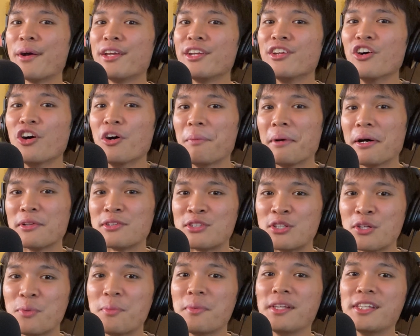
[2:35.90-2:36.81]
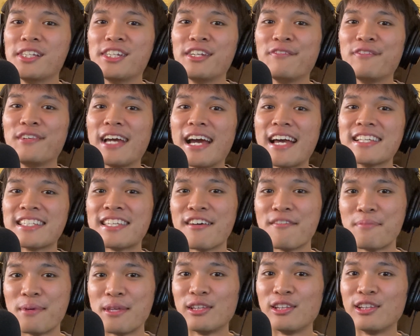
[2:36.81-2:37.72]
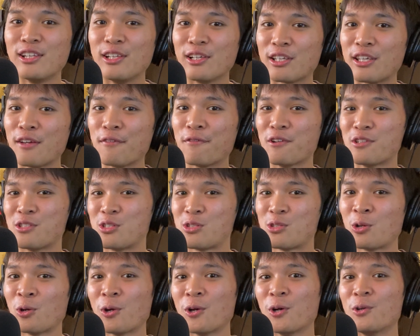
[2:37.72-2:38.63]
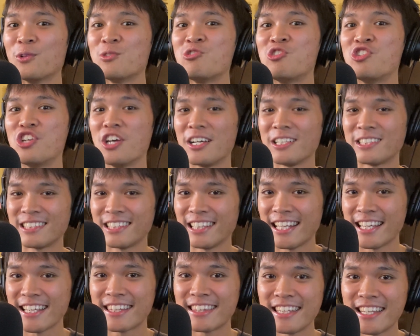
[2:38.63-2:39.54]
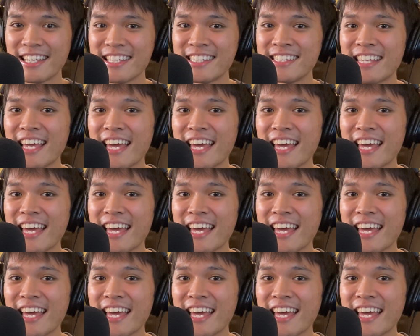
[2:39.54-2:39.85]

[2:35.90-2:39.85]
I know about 2 million of you guys have been looking for a tutorial just like this,